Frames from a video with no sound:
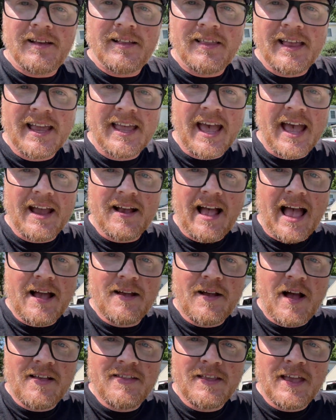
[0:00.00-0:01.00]

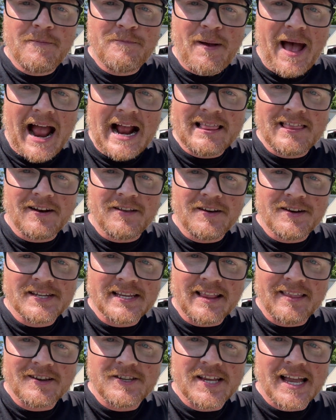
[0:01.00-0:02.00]
in back there, there's
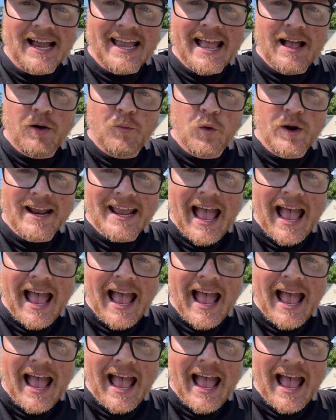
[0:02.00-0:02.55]
a wooden